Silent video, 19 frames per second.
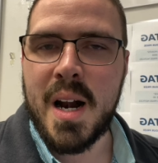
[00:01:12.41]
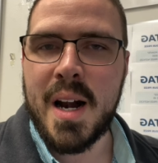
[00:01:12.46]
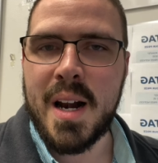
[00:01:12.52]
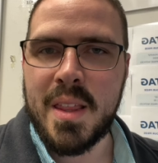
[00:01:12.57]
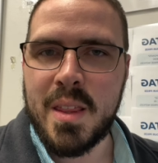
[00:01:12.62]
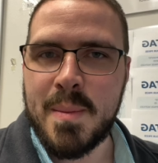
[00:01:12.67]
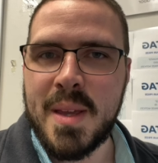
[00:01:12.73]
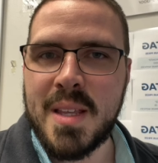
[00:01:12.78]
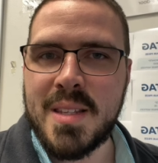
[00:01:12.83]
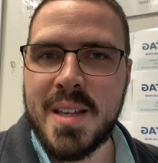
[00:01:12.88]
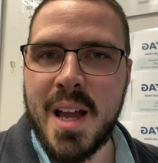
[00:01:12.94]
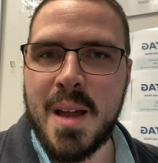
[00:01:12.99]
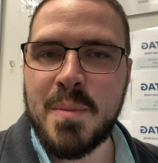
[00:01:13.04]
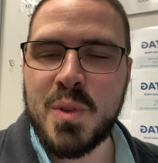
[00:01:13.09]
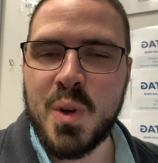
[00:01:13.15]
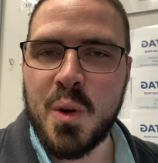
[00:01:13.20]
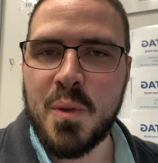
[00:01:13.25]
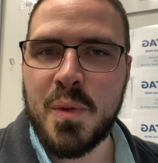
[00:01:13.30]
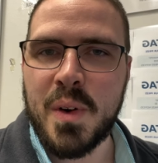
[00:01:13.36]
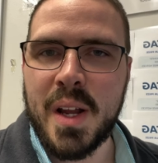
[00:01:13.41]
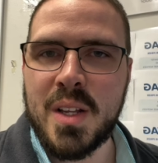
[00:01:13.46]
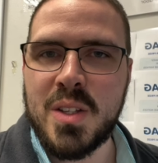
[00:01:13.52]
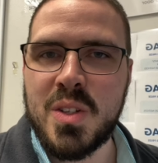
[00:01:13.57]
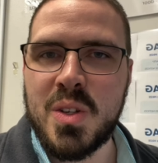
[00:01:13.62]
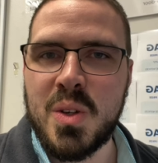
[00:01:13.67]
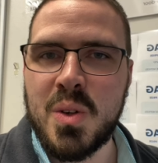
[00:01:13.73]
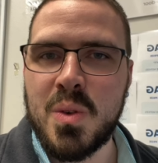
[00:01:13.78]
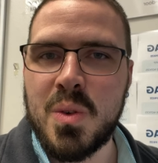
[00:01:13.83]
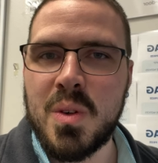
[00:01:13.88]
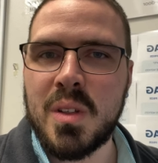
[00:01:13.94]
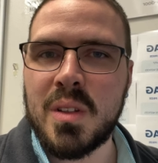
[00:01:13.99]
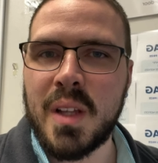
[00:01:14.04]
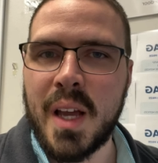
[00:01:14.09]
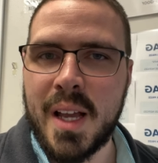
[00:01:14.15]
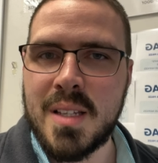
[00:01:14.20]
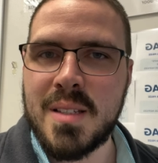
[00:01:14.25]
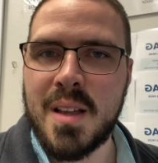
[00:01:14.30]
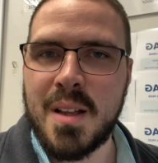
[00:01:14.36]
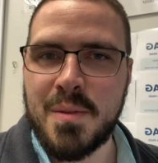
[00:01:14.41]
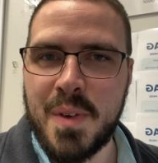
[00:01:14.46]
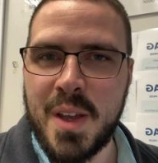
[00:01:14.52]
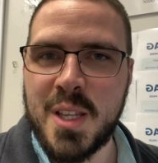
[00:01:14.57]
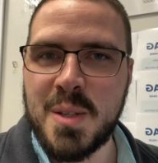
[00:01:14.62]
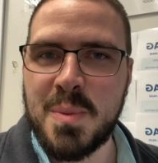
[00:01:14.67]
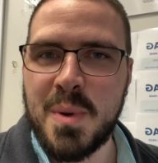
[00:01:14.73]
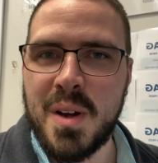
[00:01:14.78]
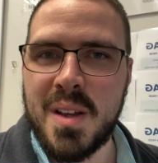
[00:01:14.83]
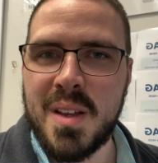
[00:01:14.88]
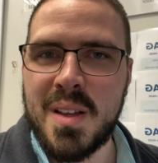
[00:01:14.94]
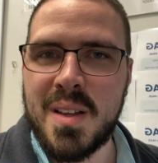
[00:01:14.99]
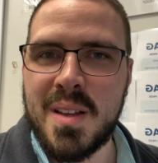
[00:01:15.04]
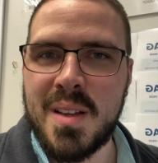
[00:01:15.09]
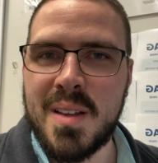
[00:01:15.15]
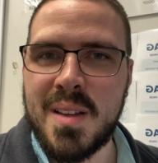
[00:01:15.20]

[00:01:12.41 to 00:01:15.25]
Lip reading: And in the meantime, don't forget to like us on Facebook.